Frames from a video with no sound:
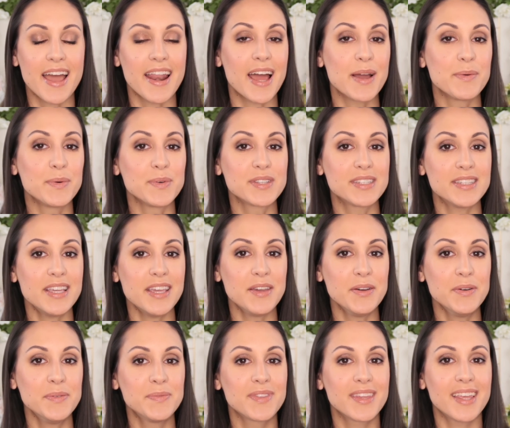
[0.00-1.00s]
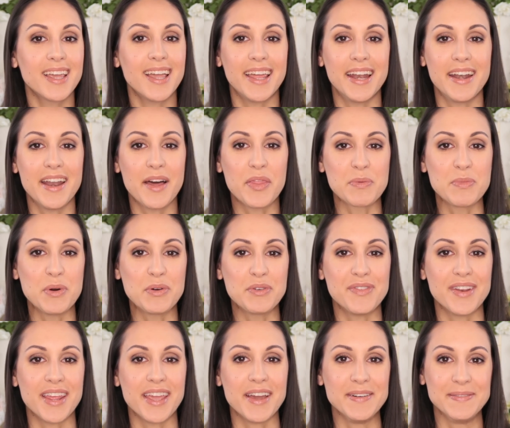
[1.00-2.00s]
and I will see you in another MŌDA
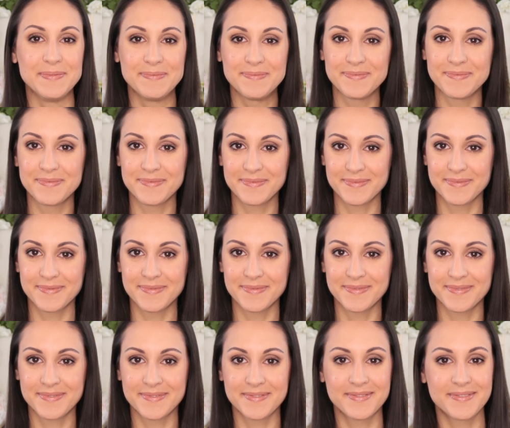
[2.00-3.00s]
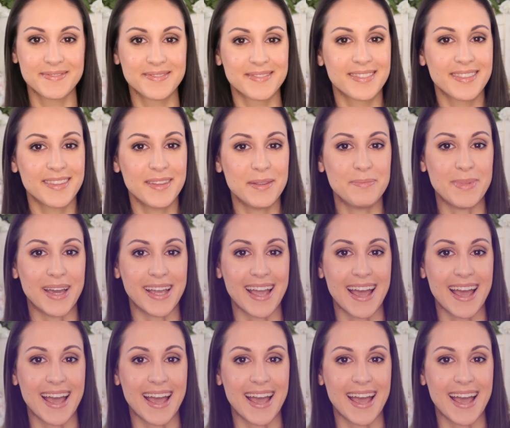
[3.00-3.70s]
video. Bye,